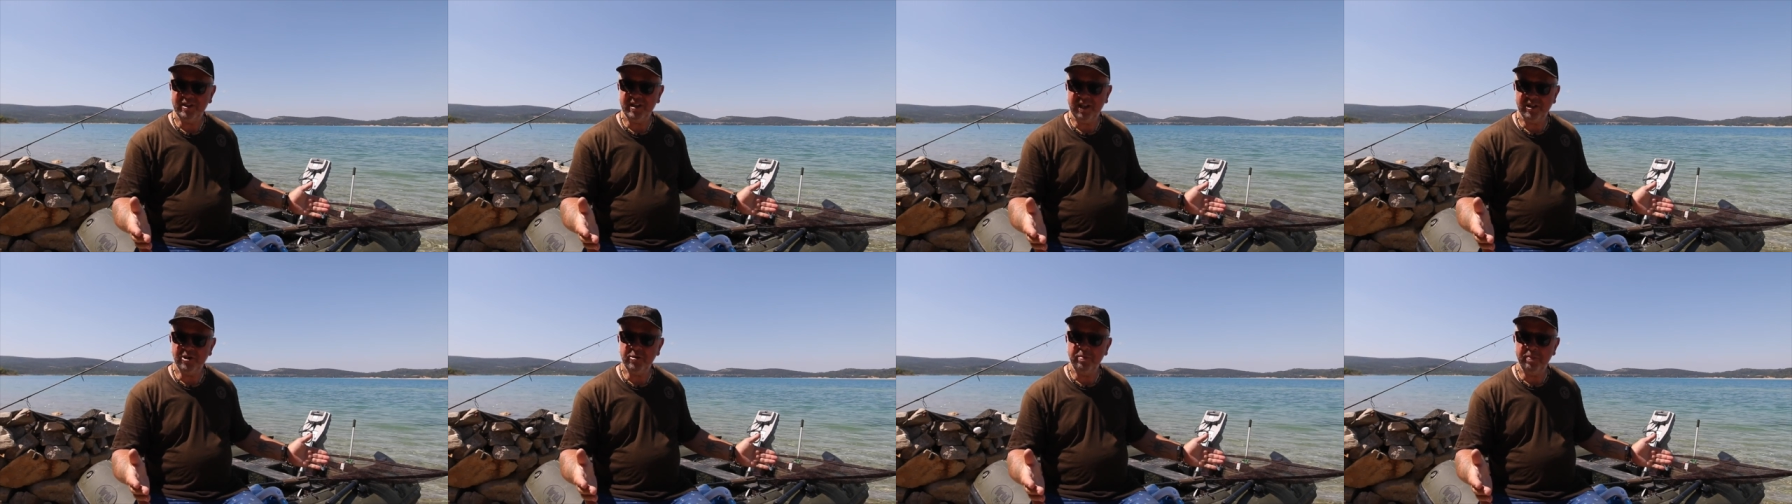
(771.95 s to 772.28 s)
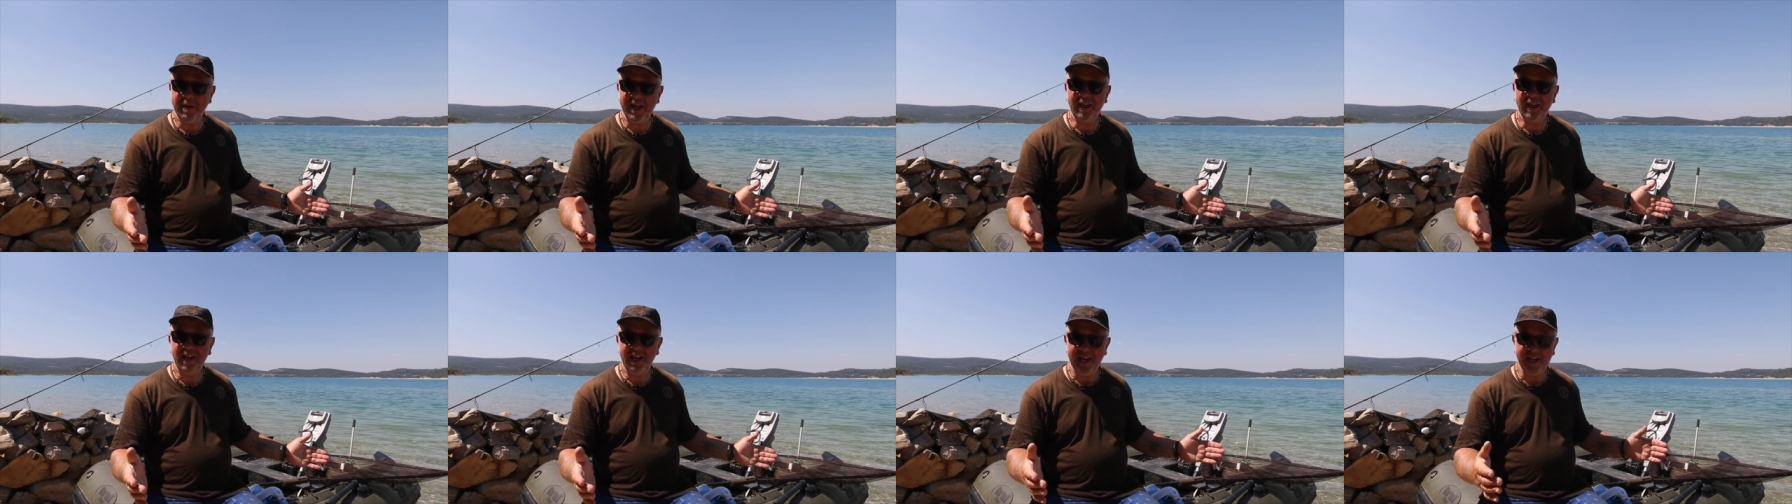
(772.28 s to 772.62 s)
such a
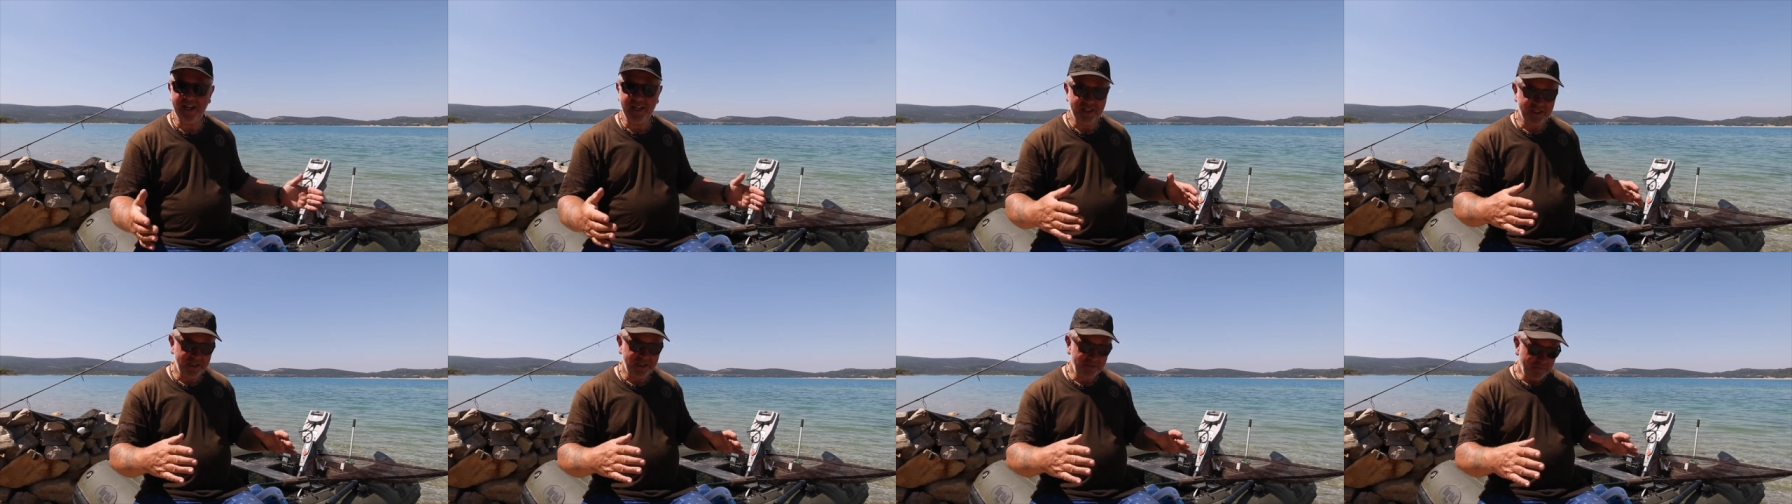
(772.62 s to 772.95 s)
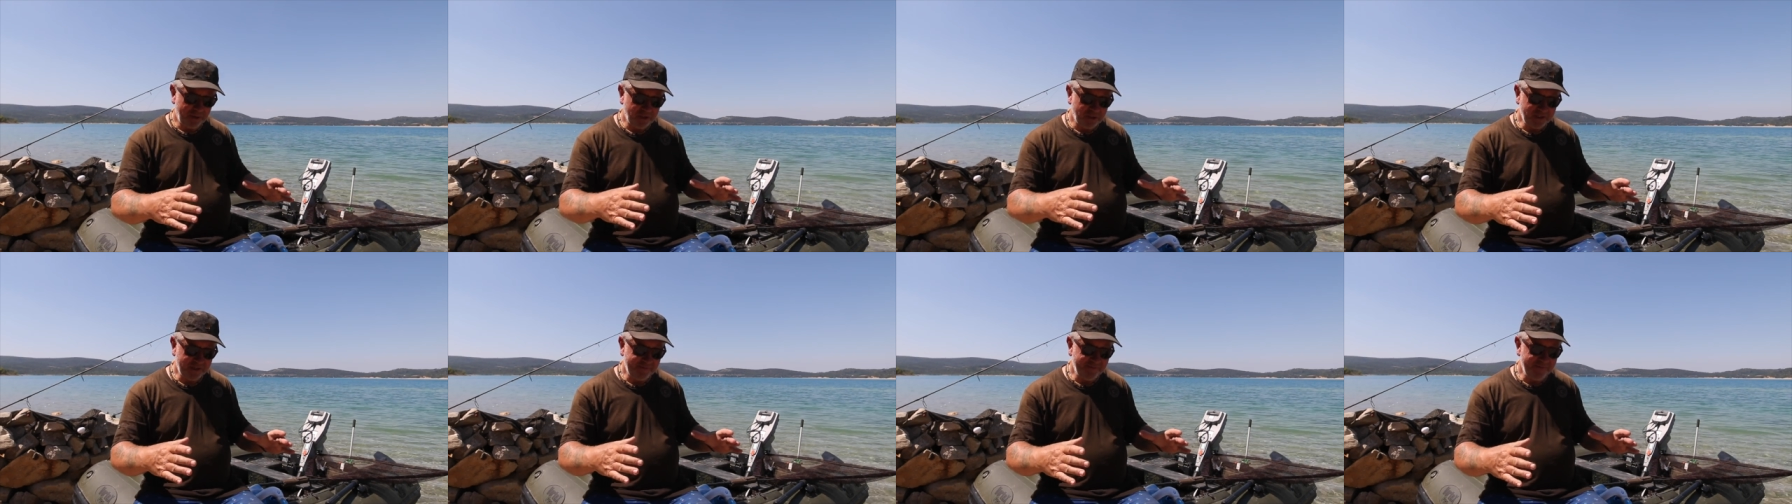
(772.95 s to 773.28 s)
big lake, the
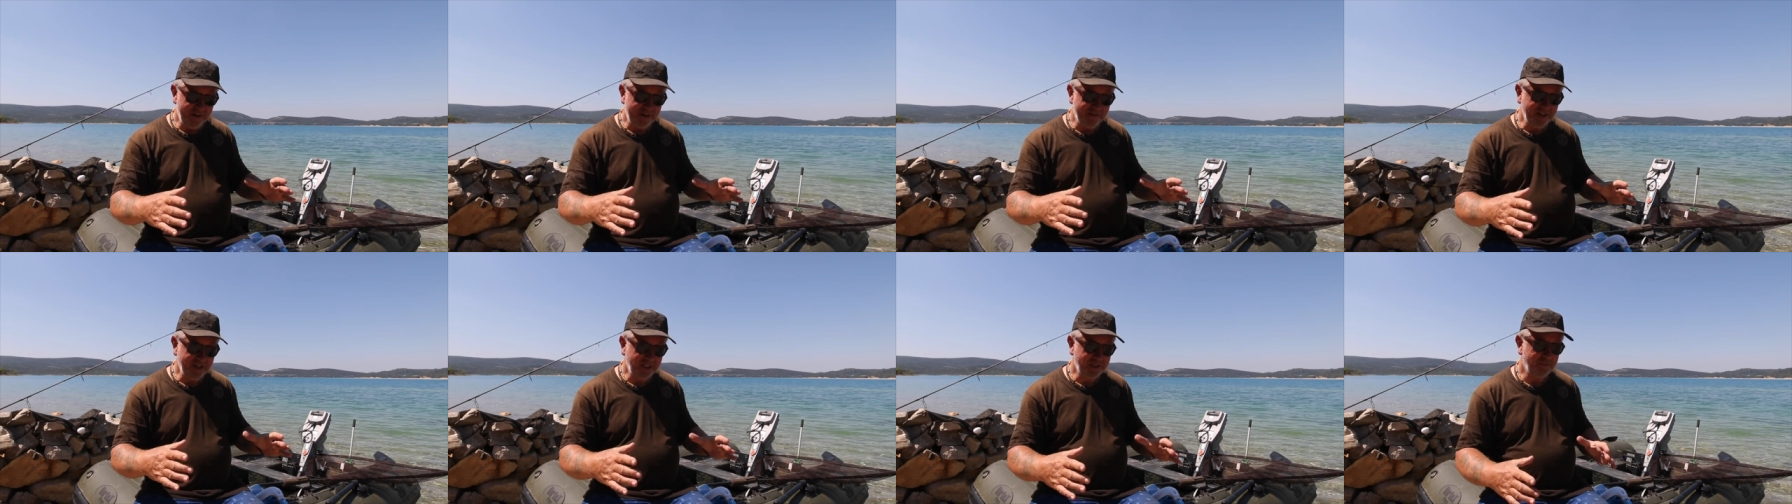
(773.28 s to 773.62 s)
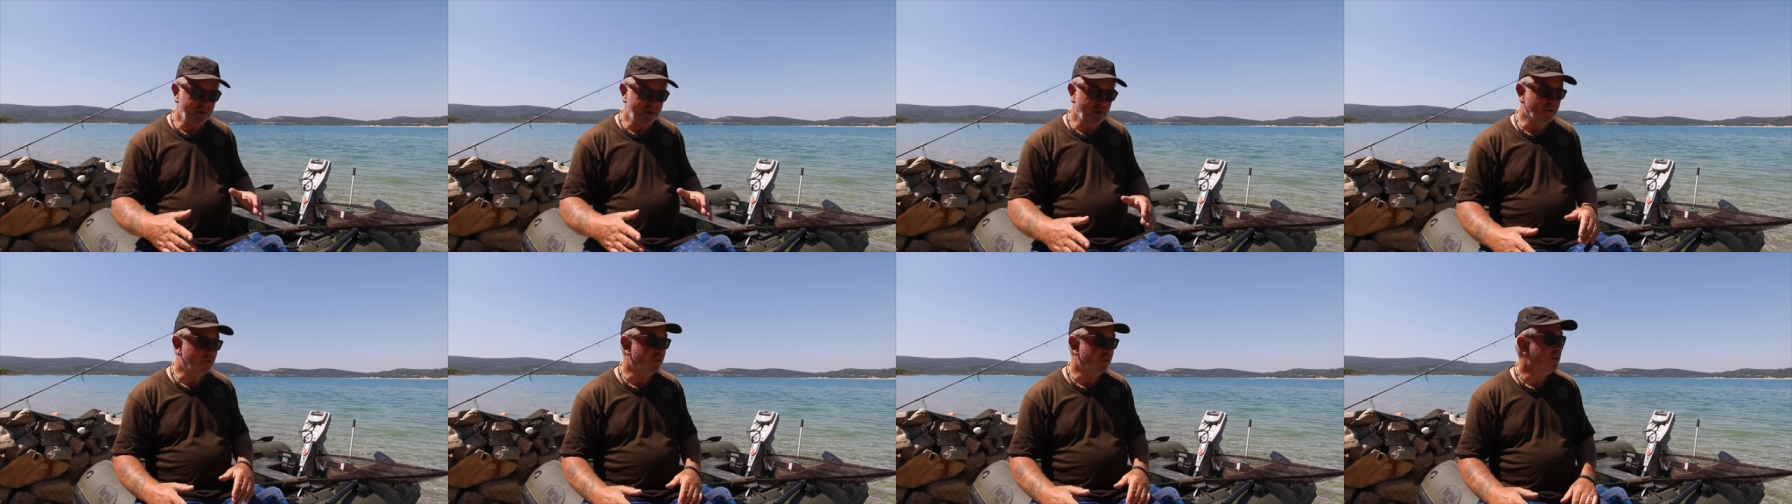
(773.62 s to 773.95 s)
spots are very
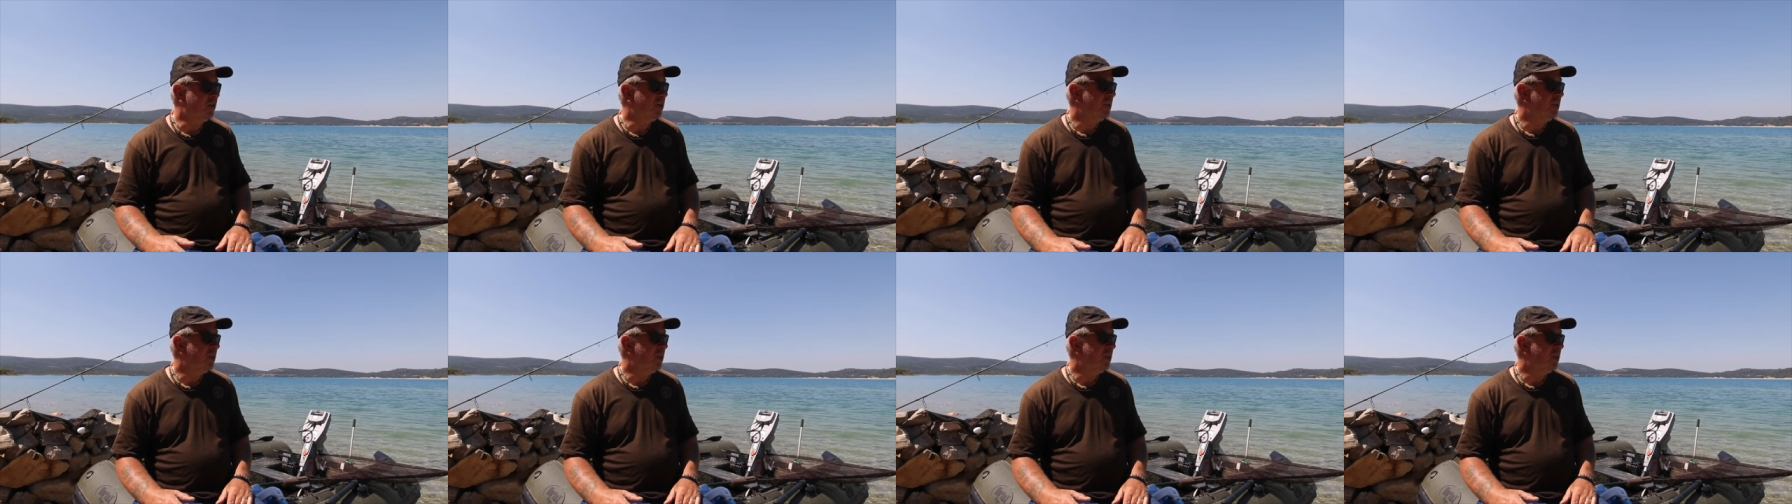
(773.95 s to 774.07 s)
small.